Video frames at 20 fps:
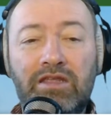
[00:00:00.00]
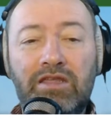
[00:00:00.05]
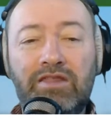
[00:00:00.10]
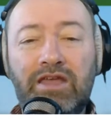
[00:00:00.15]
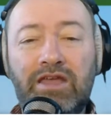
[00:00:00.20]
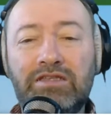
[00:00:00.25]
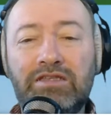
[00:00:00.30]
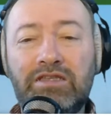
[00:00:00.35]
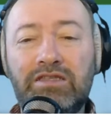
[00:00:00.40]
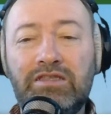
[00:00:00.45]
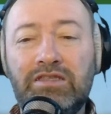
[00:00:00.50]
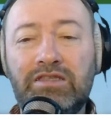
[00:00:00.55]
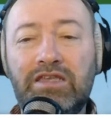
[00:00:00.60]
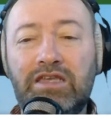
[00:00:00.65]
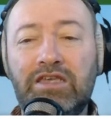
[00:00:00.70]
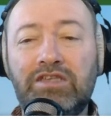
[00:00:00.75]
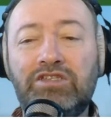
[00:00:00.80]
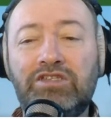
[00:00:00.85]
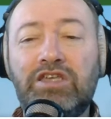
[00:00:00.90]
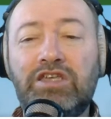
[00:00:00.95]
That
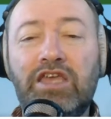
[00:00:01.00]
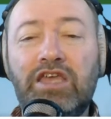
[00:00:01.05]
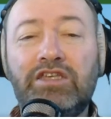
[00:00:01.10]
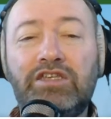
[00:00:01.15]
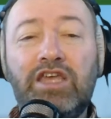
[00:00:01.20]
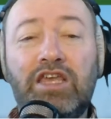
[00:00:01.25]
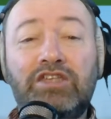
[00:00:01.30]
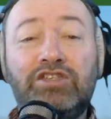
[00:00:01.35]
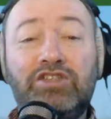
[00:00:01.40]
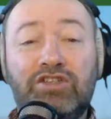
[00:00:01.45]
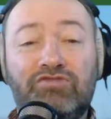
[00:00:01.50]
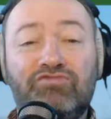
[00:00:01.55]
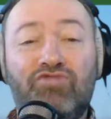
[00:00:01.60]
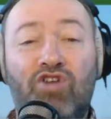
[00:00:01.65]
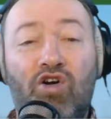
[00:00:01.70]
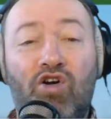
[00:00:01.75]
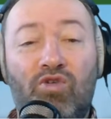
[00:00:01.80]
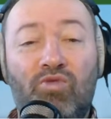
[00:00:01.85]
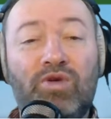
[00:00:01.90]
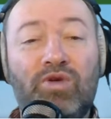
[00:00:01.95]
it's just
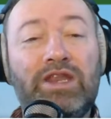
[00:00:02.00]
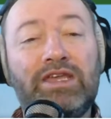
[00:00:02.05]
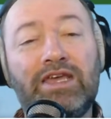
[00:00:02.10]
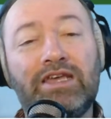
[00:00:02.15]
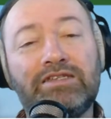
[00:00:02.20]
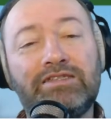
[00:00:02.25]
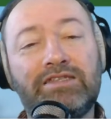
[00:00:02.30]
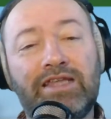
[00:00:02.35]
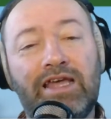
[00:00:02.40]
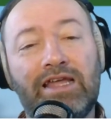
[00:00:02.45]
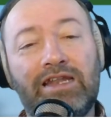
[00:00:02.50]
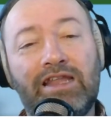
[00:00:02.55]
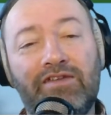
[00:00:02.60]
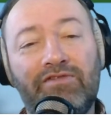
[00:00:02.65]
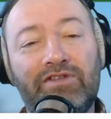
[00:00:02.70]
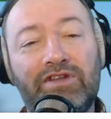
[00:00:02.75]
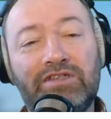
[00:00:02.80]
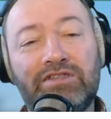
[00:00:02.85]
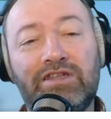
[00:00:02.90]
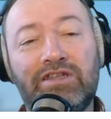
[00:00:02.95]
wrong when it gets to that
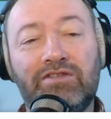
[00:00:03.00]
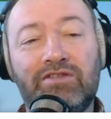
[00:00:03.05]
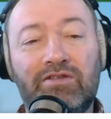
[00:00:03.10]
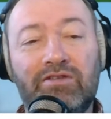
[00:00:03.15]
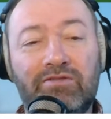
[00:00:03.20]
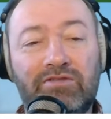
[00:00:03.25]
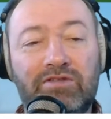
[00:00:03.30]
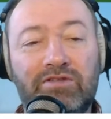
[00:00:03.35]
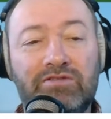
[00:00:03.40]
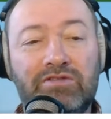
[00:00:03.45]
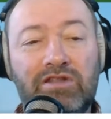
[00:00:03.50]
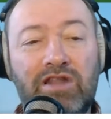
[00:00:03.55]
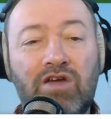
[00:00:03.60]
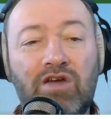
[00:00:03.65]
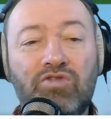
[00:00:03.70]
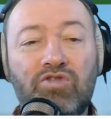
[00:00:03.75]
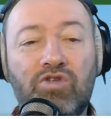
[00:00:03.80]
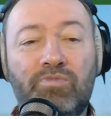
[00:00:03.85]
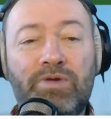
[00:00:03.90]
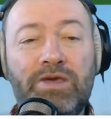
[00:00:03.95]
level, isn't it? That
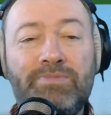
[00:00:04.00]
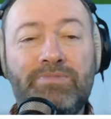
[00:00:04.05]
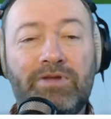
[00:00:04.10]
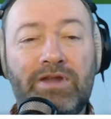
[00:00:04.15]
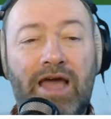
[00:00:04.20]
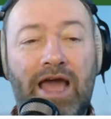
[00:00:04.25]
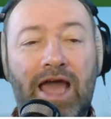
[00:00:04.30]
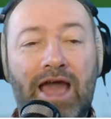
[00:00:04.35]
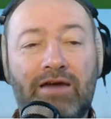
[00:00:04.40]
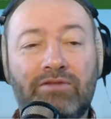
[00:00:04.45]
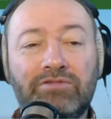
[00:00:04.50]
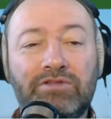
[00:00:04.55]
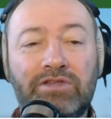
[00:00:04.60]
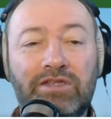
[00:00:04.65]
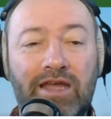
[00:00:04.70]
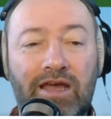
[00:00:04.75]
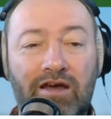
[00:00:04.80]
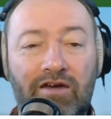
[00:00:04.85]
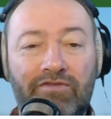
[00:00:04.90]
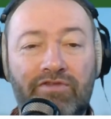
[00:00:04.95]
local people are hounded
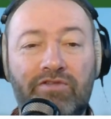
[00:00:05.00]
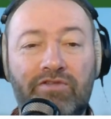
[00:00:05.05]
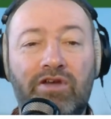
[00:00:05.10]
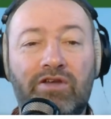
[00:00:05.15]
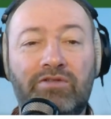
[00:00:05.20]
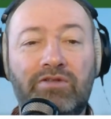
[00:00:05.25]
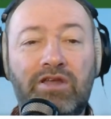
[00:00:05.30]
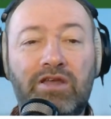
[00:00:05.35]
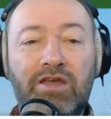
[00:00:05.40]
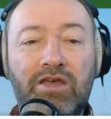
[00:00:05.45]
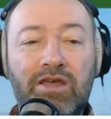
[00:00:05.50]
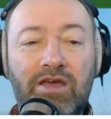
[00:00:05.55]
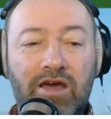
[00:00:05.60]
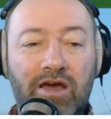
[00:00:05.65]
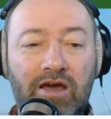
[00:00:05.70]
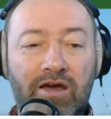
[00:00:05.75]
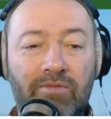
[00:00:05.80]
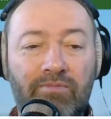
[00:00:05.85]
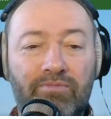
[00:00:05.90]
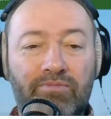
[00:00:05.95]
out of their own
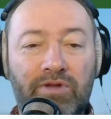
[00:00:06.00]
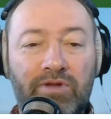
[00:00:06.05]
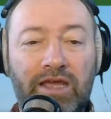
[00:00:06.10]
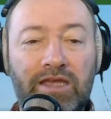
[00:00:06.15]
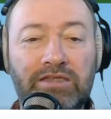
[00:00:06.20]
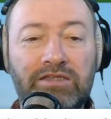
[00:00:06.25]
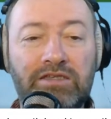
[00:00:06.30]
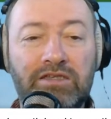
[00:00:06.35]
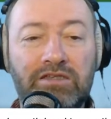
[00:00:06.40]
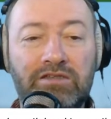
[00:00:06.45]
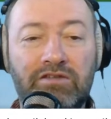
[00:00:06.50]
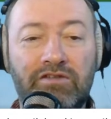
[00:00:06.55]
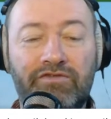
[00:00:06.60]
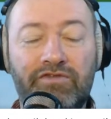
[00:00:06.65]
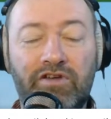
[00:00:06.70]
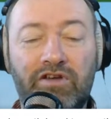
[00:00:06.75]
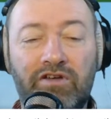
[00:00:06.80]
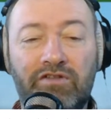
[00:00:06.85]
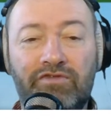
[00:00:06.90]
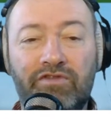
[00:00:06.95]
places of
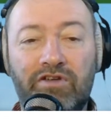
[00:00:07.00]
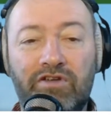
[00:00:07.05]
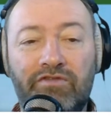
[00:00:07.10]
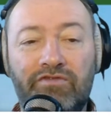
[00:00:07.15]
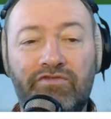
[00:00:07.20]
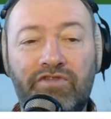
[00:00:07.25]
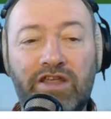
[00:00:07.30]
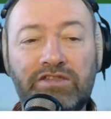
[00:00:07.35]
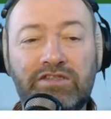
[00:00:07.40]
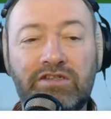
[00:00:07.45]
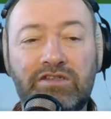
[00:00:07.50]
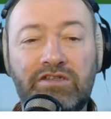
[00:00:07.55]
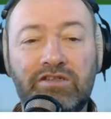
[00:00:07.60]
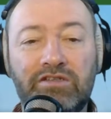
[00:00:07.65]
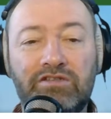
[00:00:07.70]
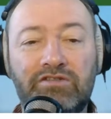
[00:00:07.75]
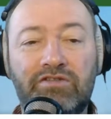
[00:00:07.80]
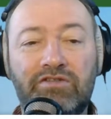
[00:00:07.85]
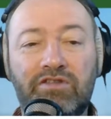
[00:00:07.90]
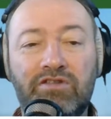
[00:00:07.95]

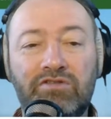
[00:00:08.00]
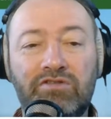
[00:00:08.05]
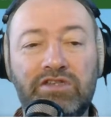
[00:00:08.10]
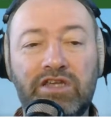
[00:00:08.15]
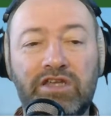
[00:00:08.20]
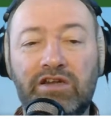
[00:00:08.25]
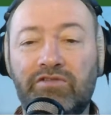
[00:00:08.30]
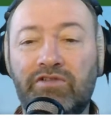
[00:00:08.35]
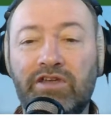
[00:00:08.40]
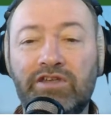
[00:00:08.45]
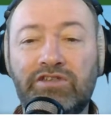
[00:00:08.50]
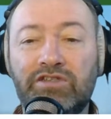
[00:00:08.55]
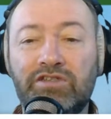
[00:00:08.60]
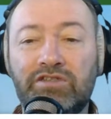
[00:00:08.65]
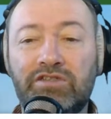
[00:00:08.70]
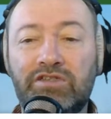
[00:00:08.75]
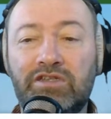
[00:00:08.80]
residence through generations.